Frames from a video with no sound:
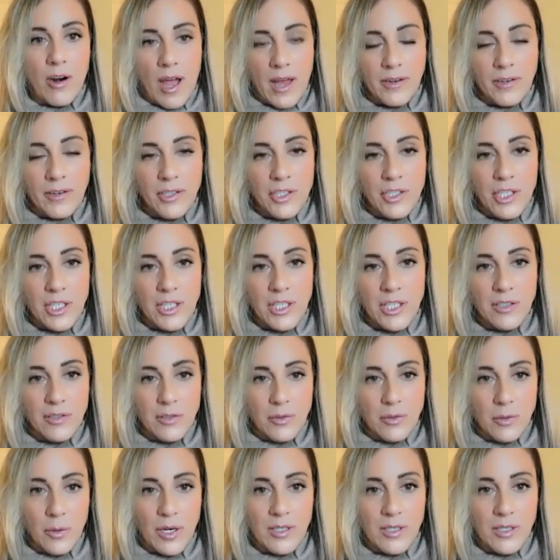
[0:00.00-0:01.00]
our energy
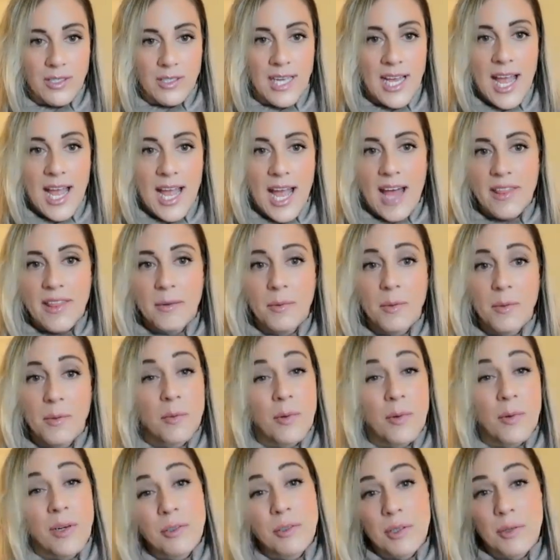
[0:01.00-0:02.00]
source. And then
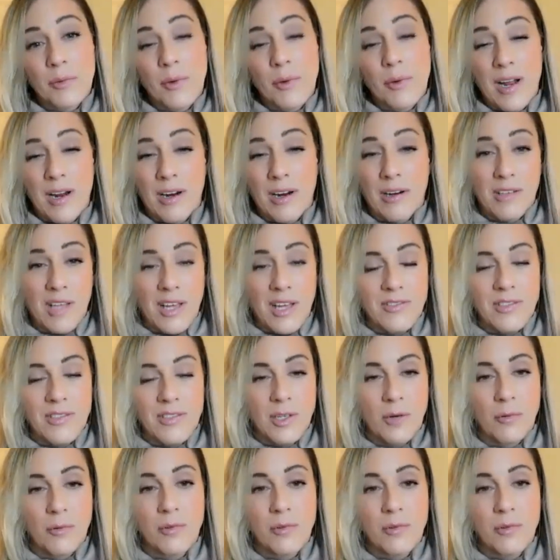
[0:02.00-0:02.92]
we're wondering why our lives